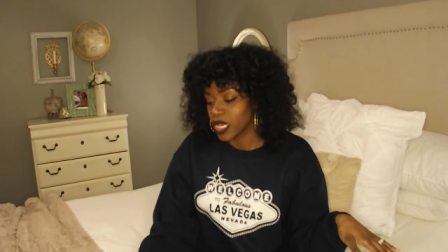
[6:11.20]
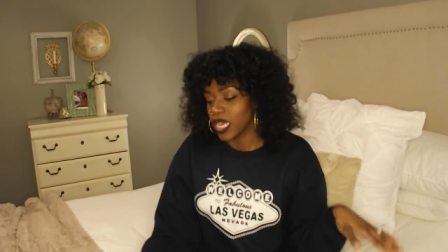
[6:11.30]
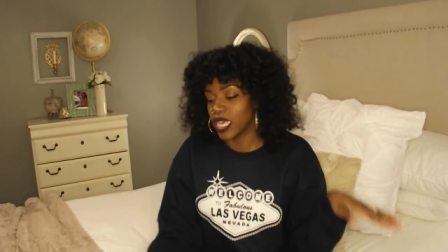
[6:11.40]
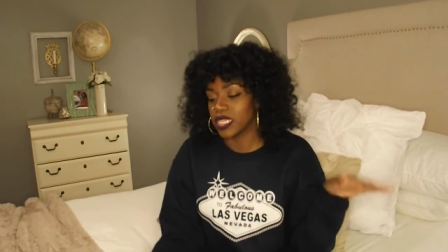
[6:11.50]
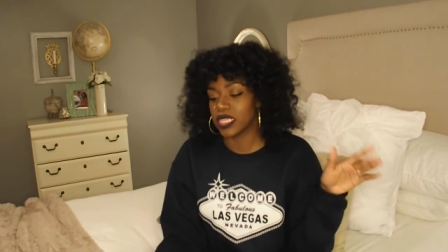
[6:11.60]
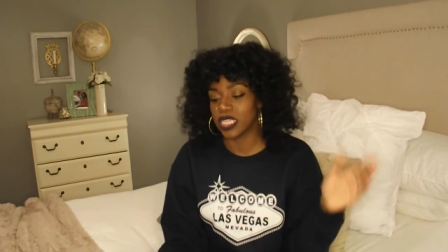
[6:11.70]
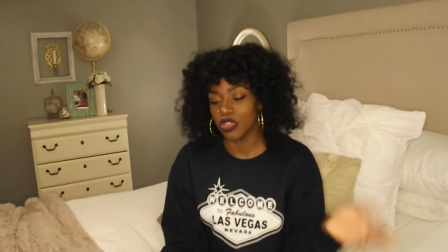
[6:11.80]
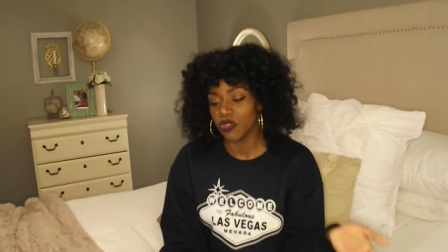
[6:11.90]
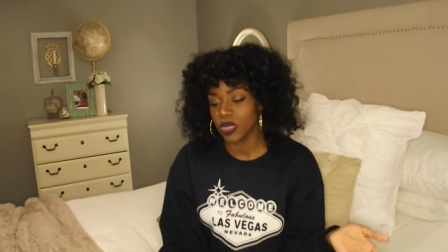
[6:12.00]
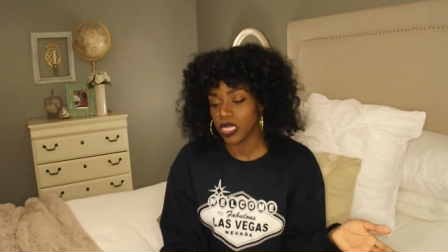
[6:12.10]
It's
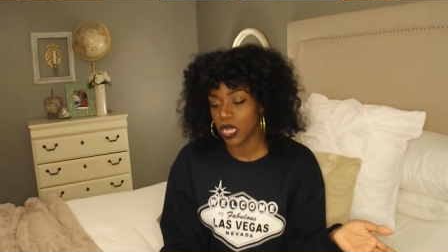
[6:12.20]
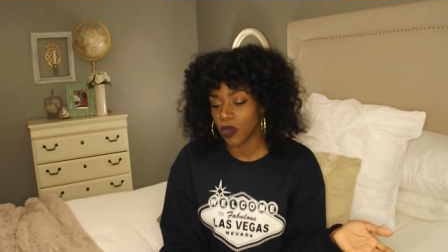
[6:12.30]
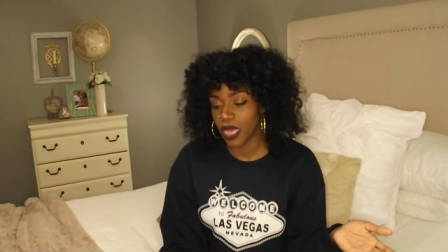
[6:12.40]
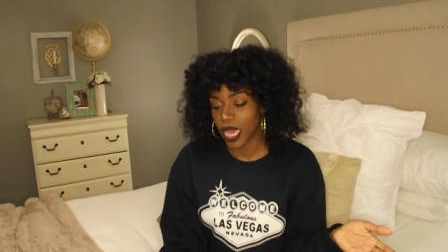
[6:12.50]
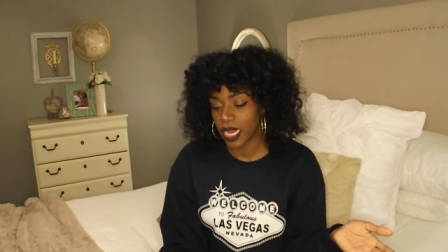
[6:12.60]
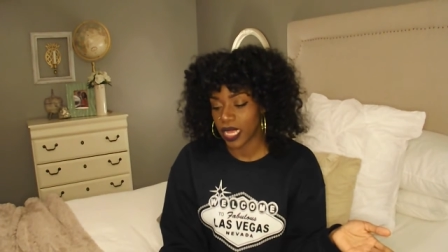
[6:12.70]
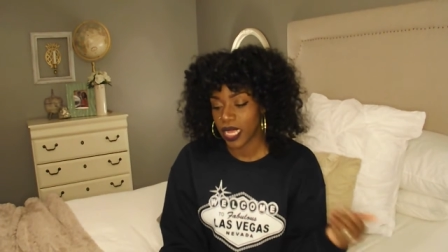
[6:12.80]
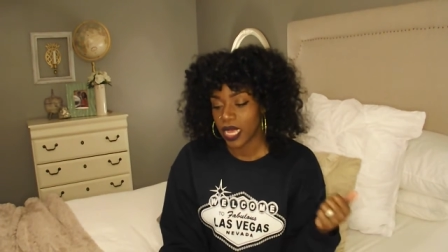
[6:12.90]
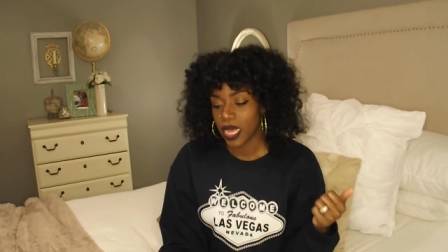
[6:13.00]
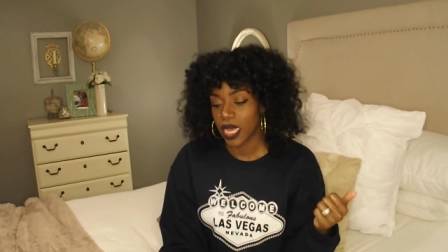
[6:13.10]
centrally
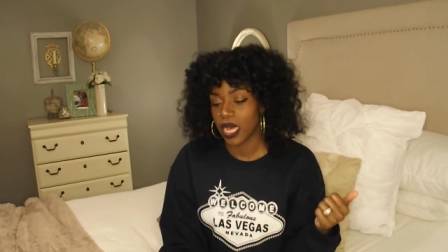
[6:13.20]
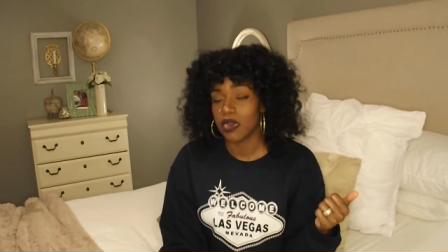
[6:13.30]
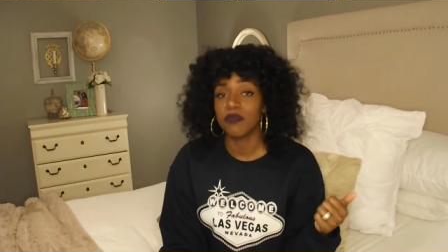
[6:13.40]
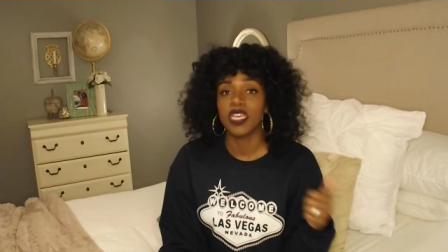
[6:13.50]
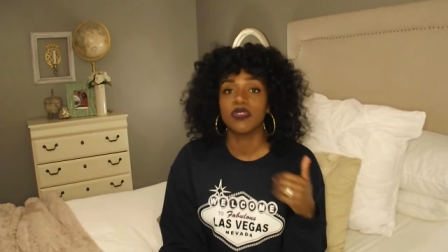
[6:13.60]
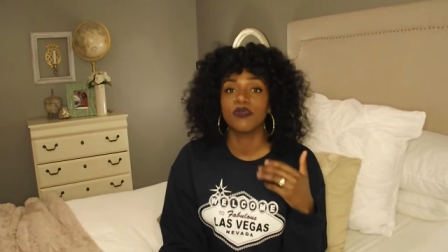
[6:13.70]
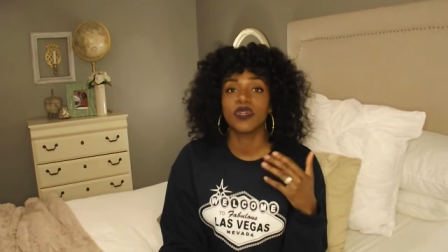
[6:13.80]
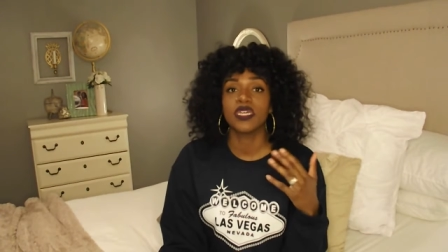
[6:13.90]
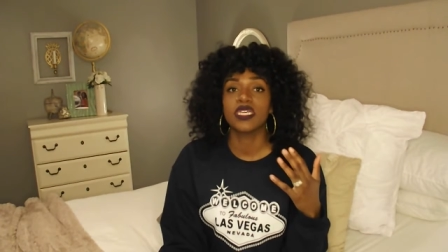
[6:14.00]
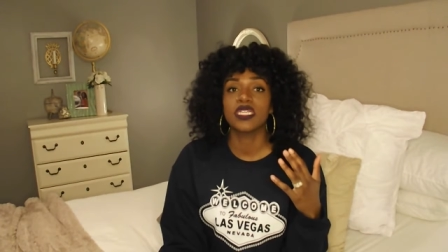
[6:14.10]
located.
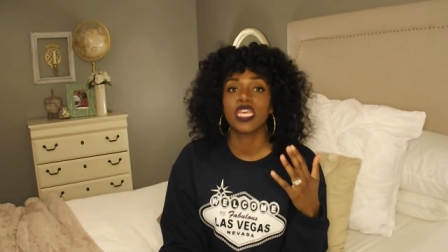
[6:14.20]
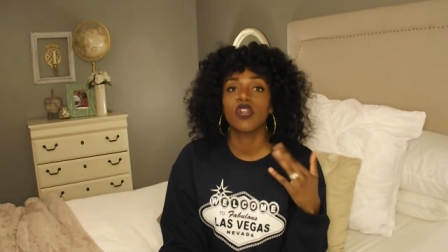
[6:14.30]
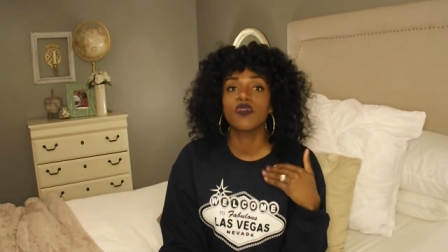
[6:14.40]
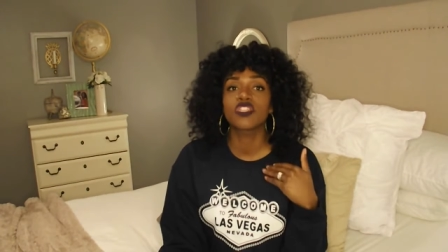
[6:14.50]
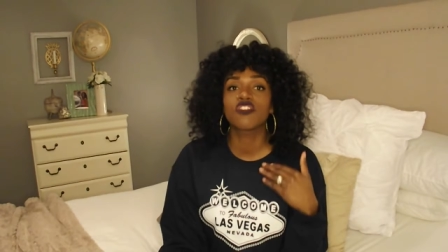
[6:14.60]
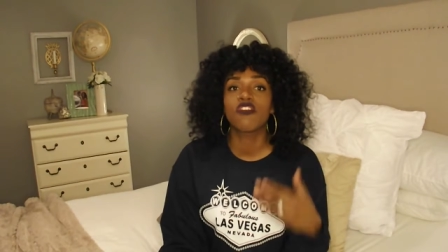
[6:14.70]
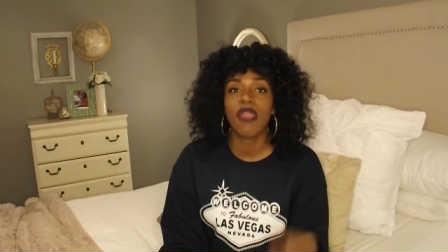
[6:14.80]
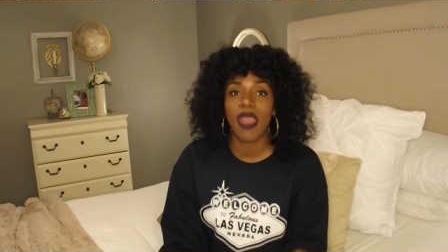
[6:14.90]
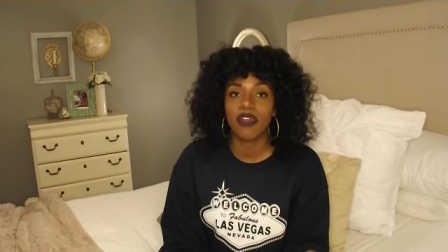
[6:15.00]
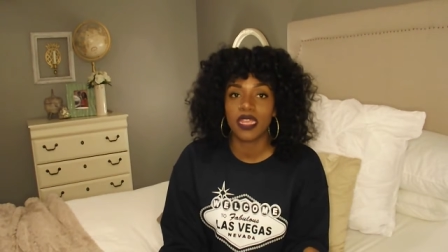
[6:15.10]
It was
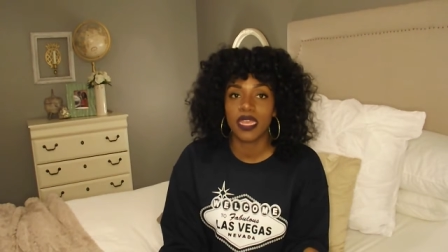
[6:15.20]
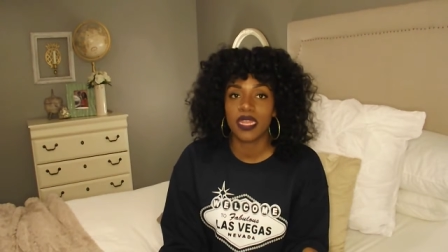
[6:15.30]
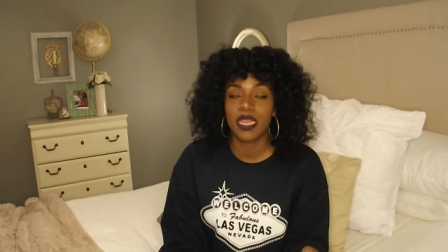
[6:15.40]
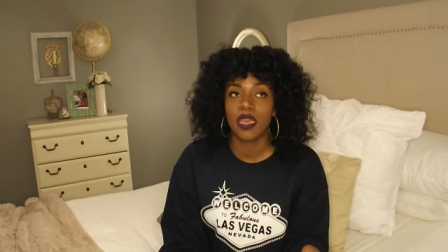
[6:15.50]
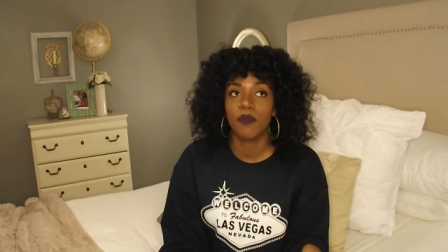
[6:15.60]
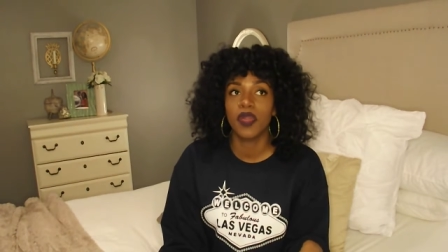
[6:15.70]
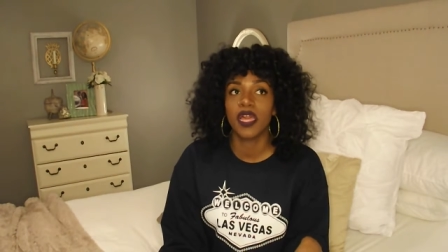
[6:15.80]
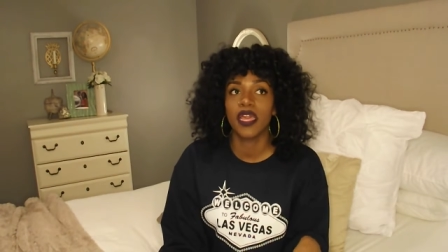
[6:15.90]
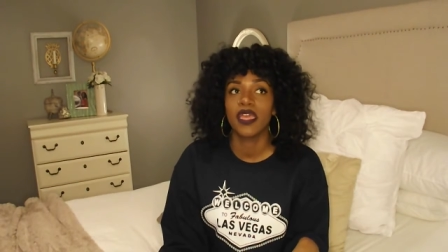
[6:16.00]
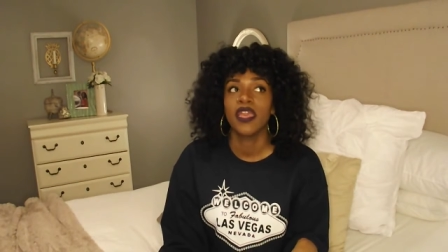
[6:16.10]
crowded,
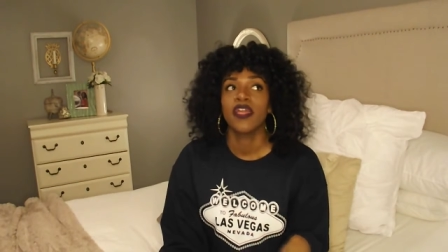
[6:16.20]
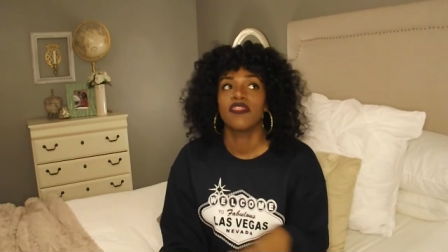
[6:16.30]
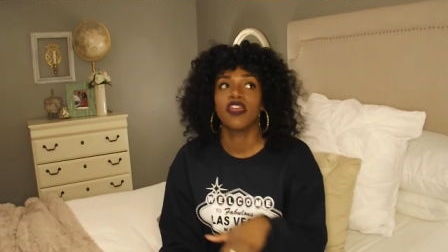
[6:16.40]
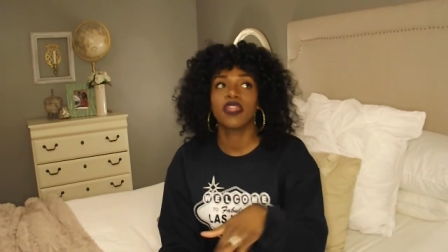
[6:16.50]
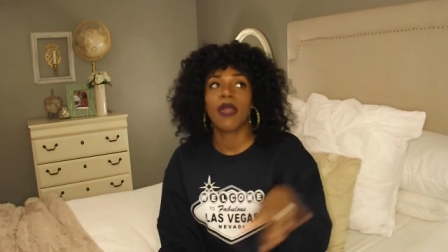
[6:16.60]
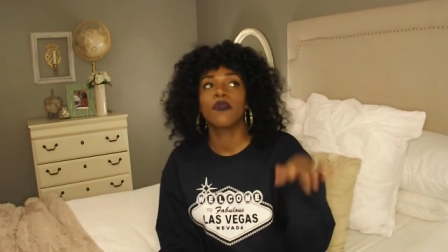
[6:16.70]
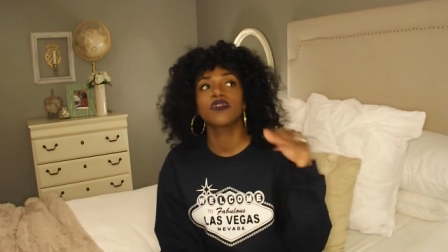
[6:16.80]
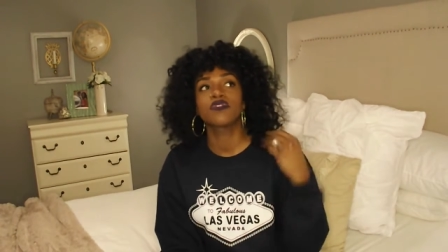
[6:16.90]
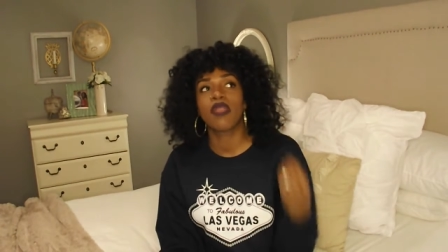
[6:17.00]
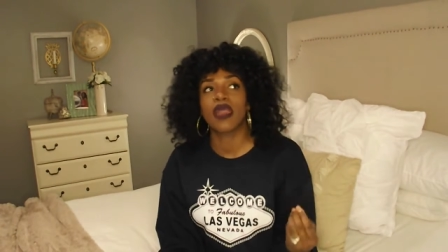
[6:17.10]
but their lobby
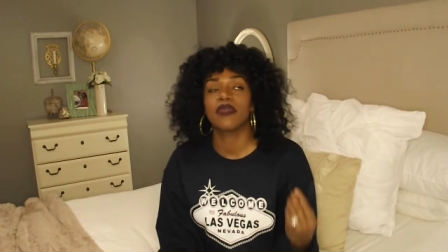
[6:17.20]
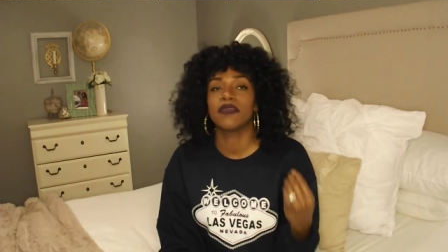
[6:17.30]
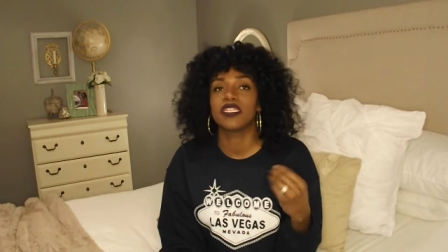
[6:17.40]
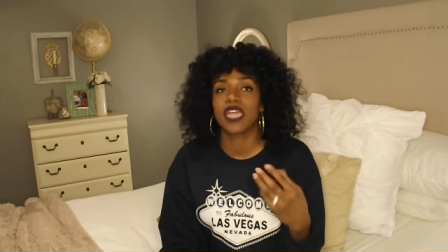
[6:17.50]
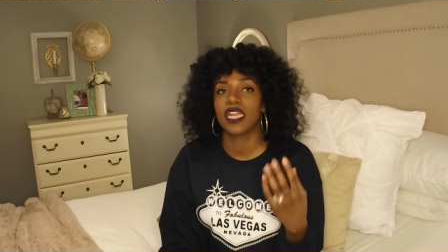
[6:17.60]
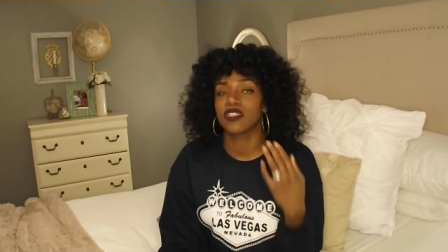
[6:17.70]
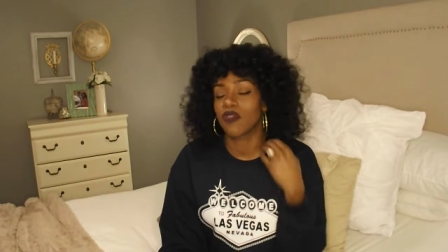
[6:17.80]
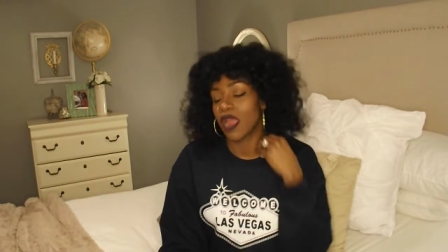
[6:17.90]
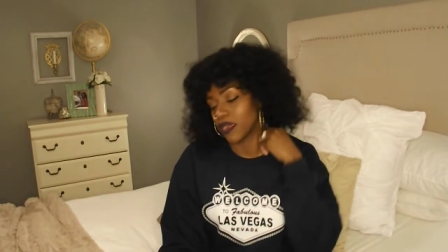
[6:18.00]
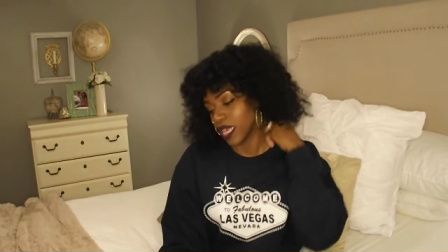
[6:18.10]
was crowded, but not as
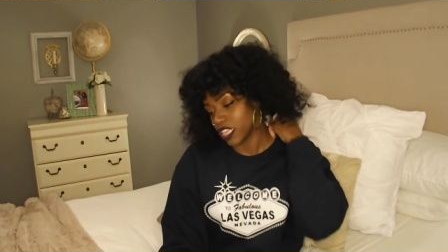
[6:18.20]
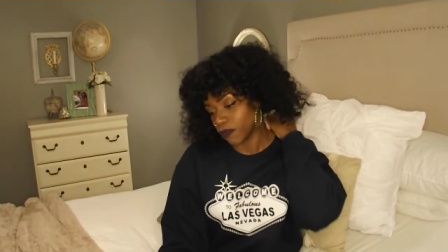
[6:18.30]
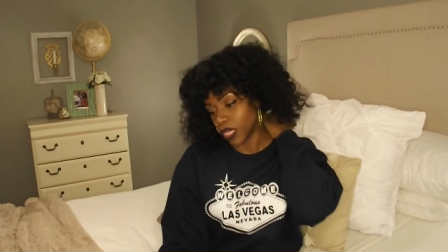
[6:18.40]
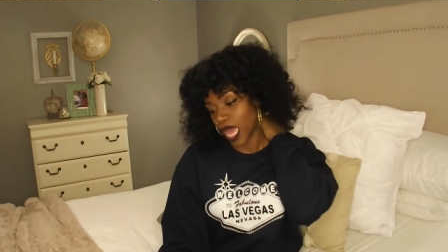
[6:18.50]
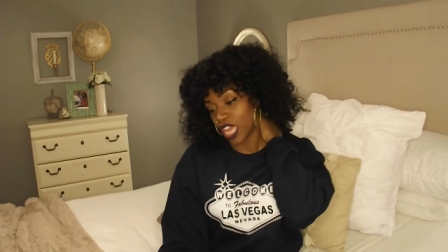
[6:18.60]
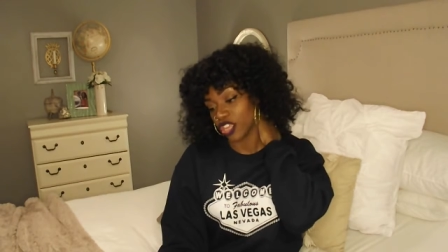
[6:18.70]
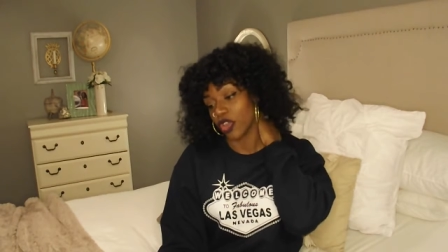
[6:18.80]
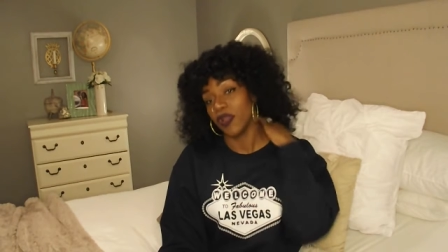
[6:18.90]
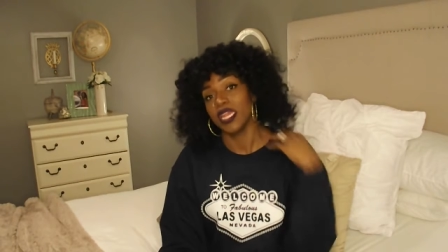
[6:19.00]
crowded as Bellagio.